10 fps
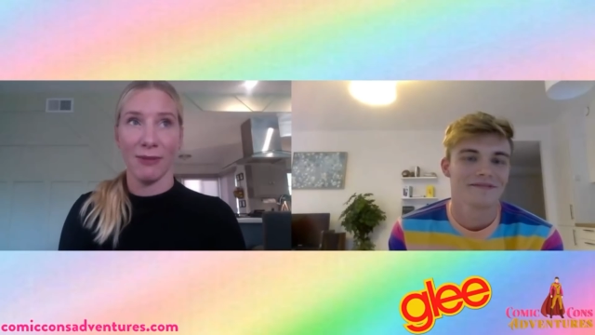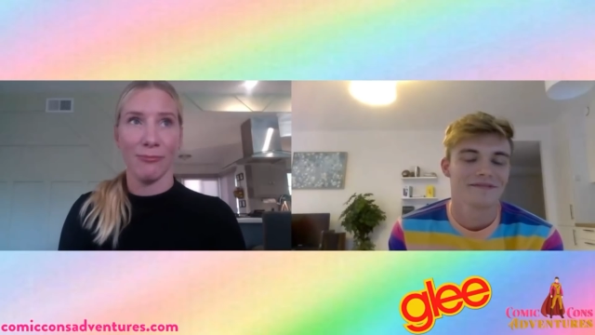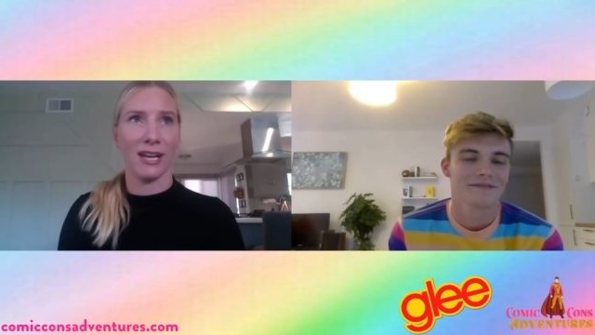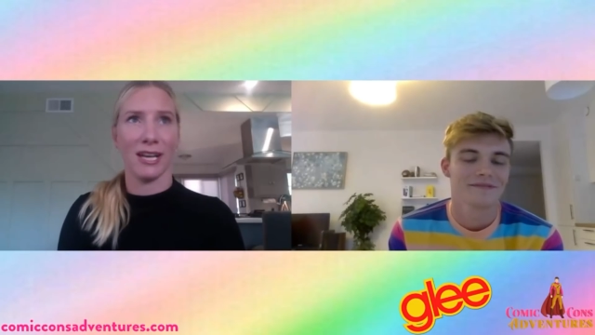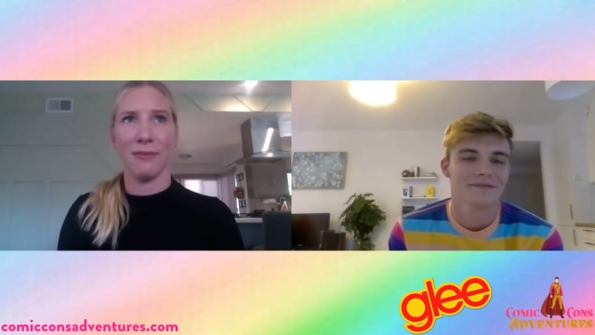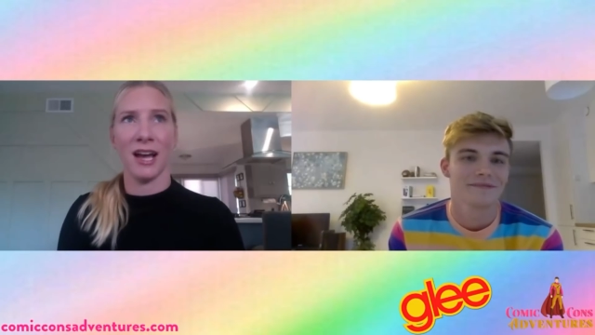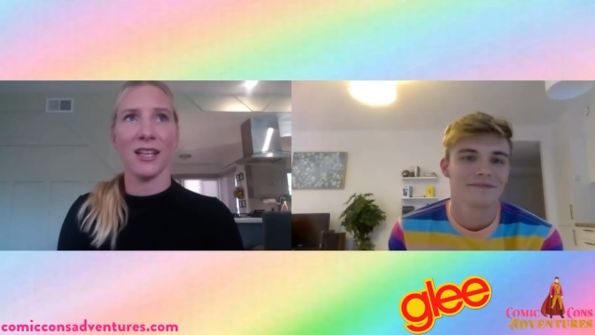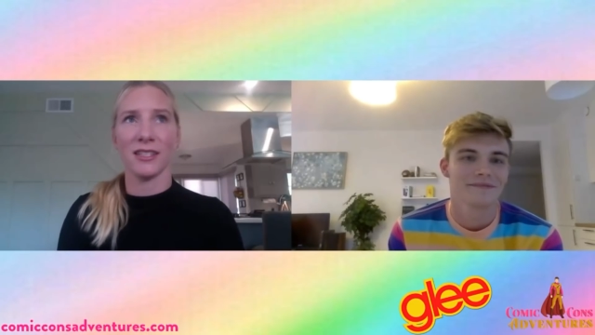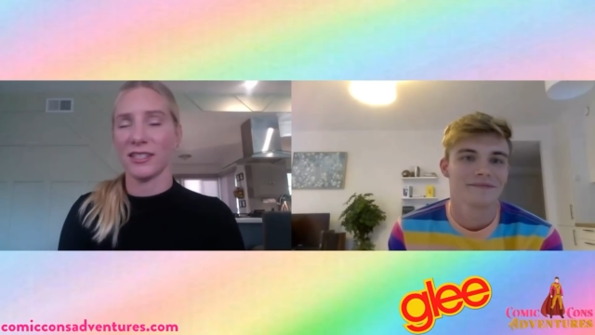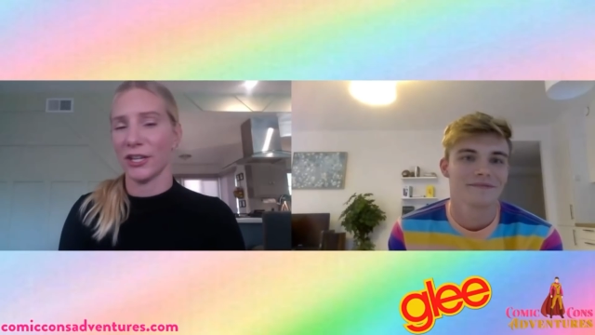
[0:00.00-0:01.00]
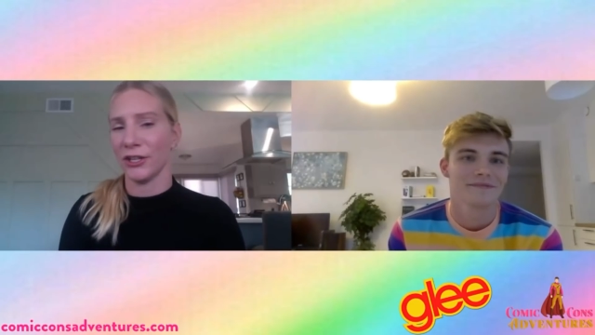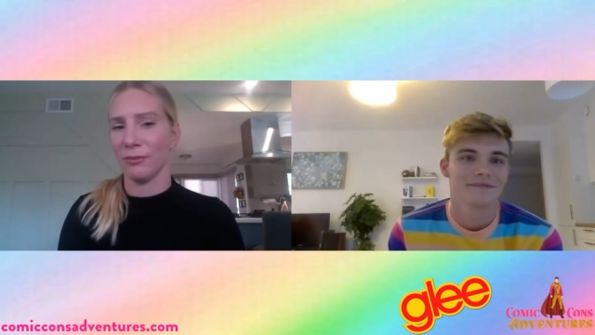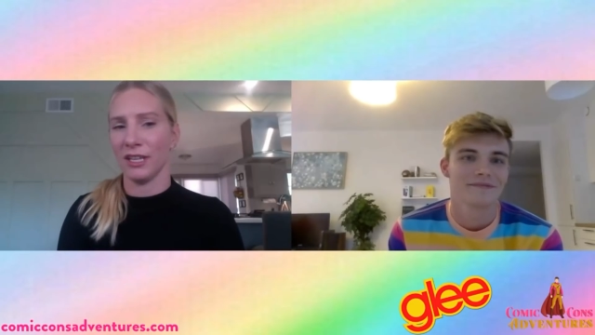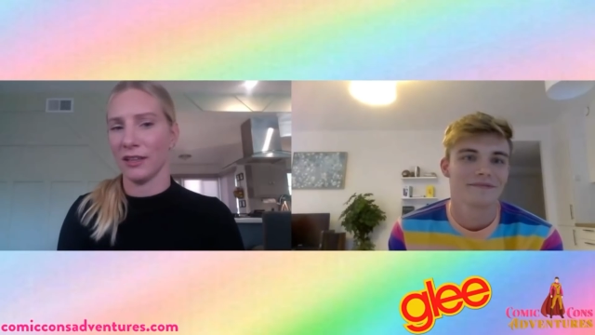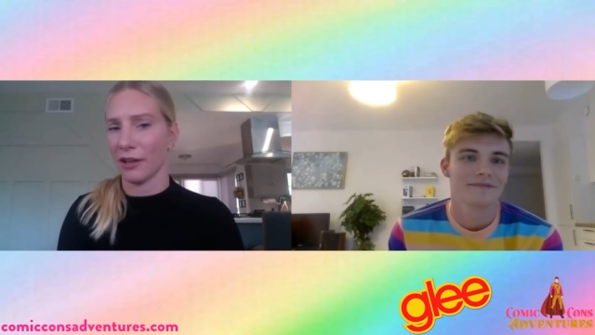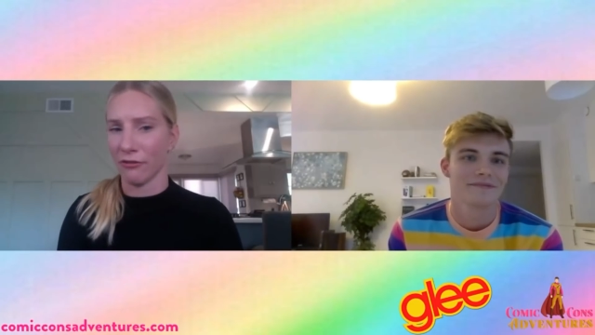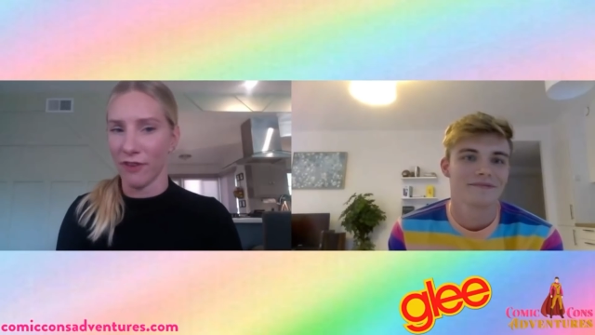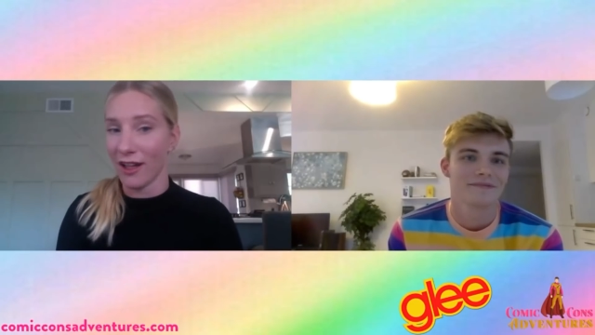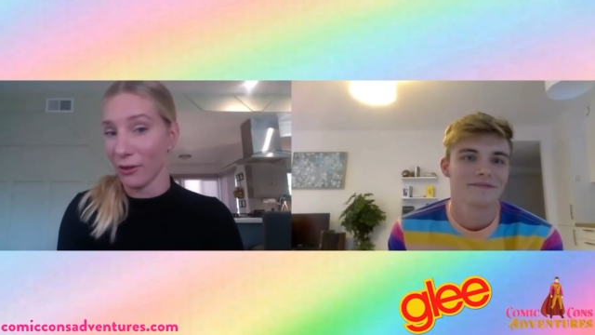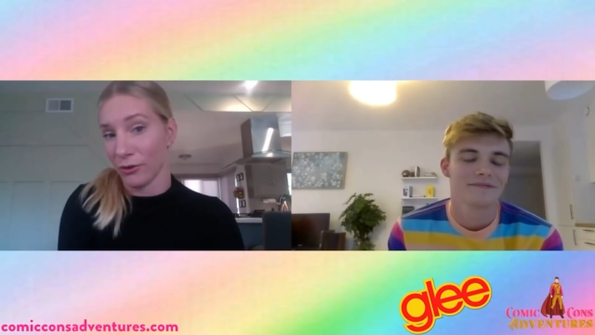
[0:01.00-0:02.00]
Speaker 1: but I'm not necessarily being like
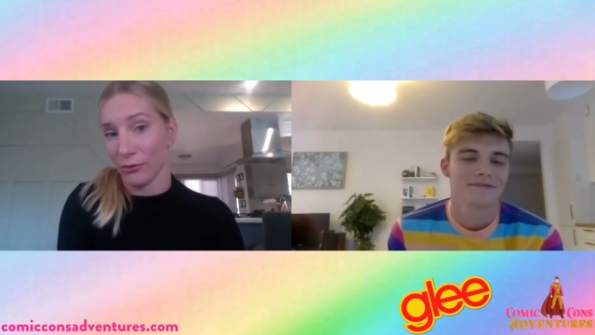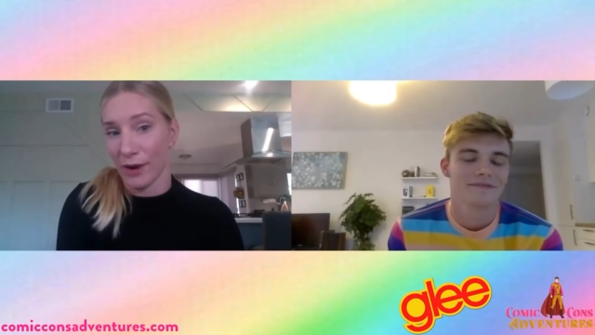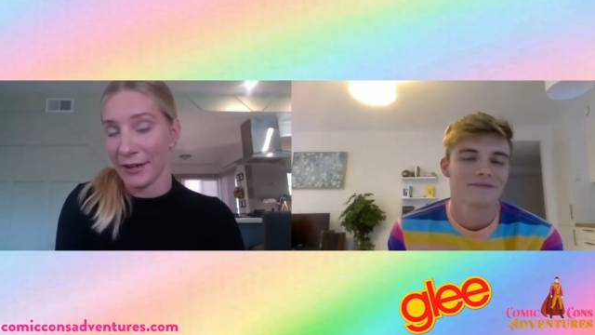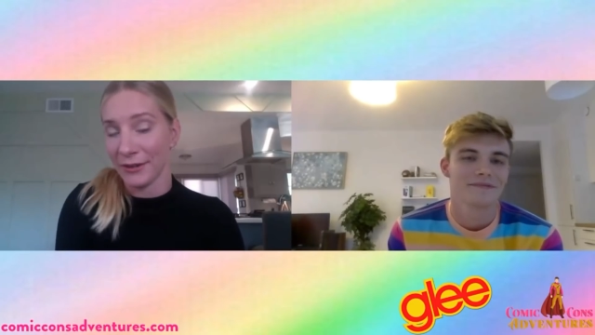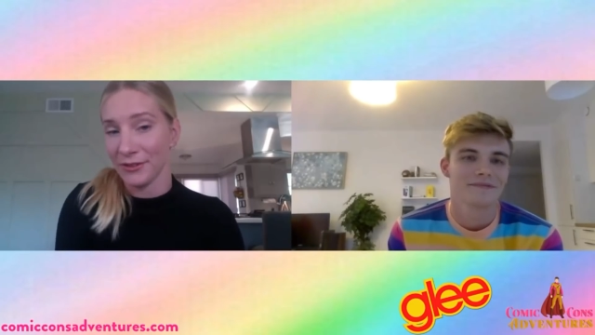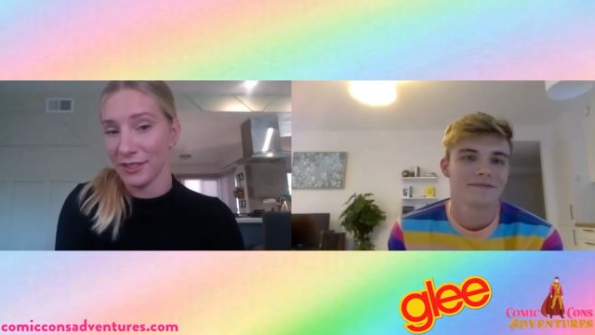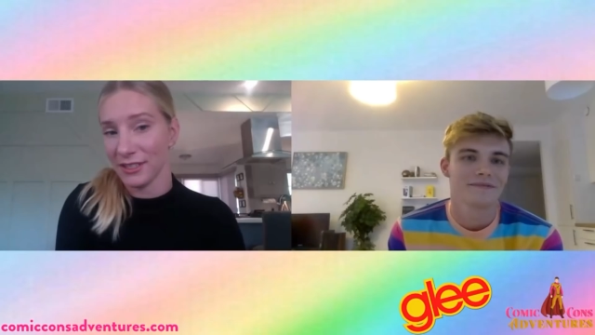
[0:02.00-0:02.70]
followed around